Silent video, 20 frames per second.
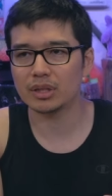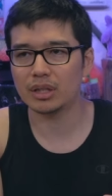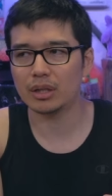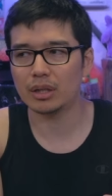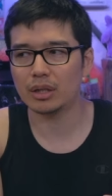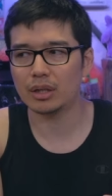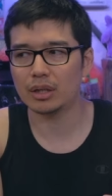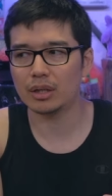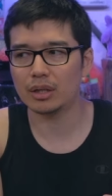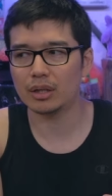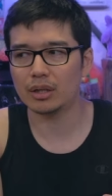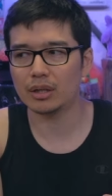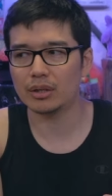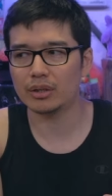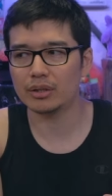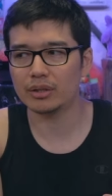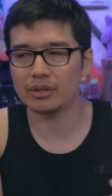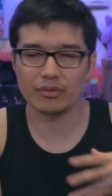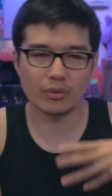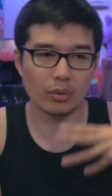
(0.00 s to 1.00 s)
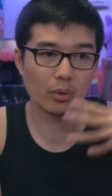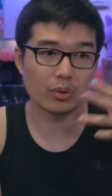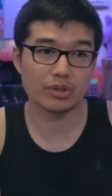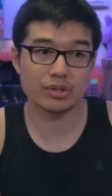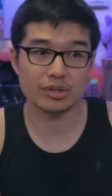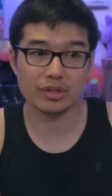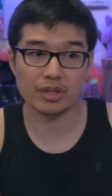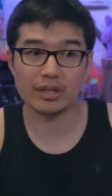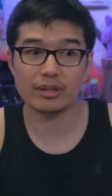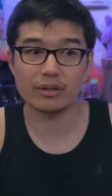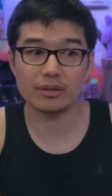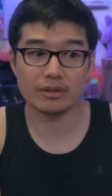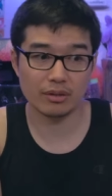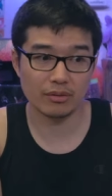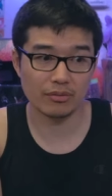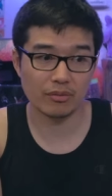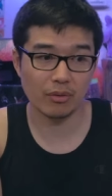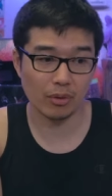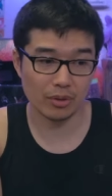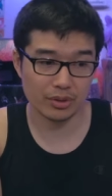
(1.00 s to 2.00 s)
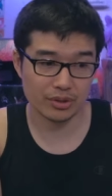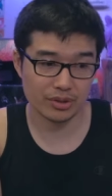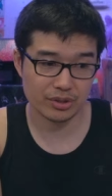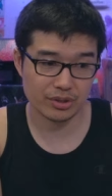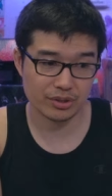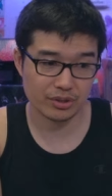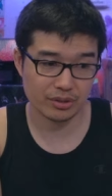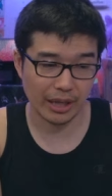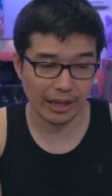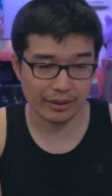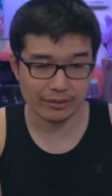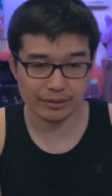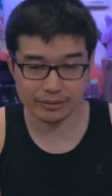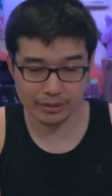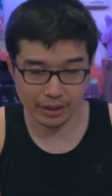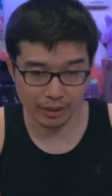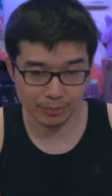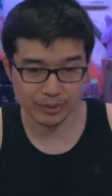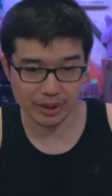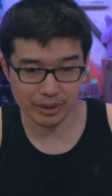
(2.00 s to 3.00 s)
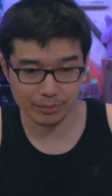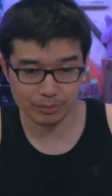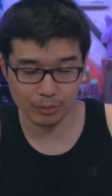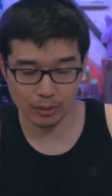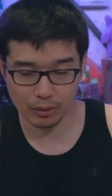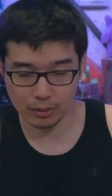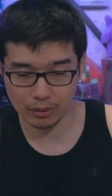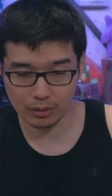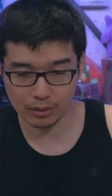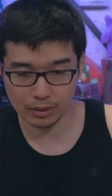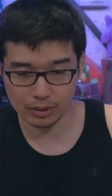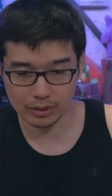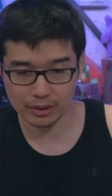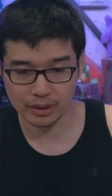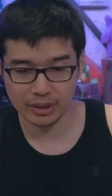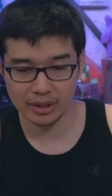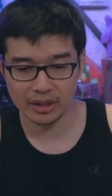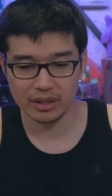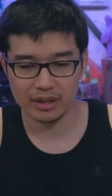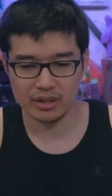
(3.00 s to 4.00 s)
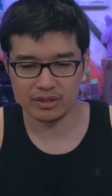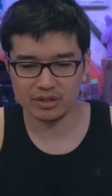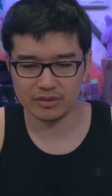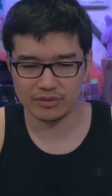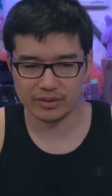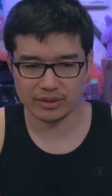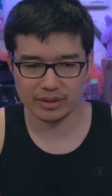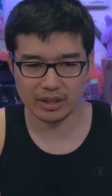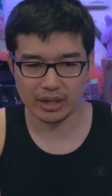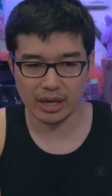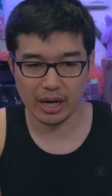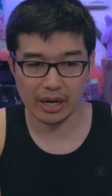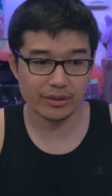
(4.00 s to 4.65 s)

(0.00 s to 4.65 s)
uh and of course let of course Natlan update more stuff like that.